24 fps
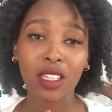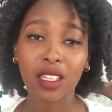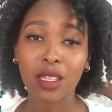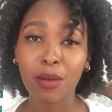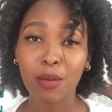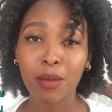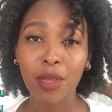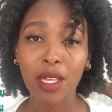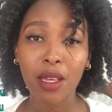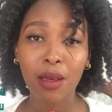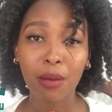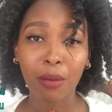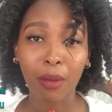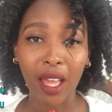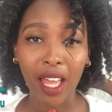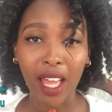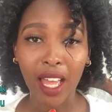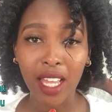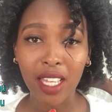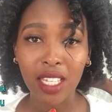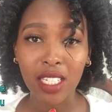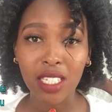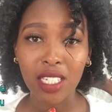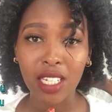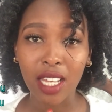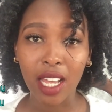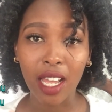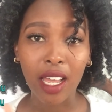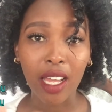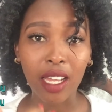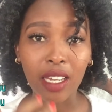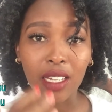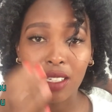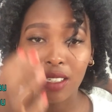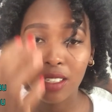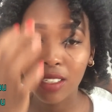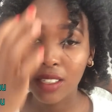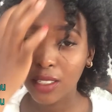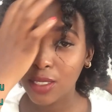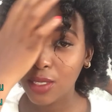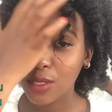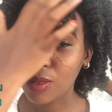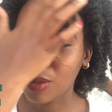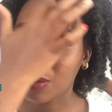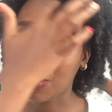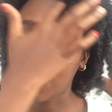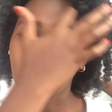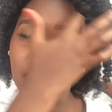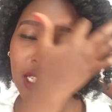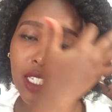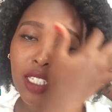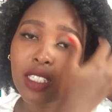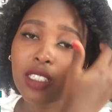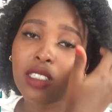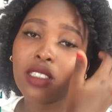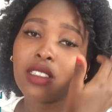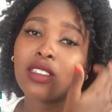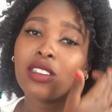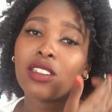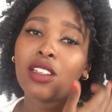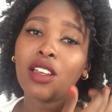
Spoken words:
they make my eyes tired. So please,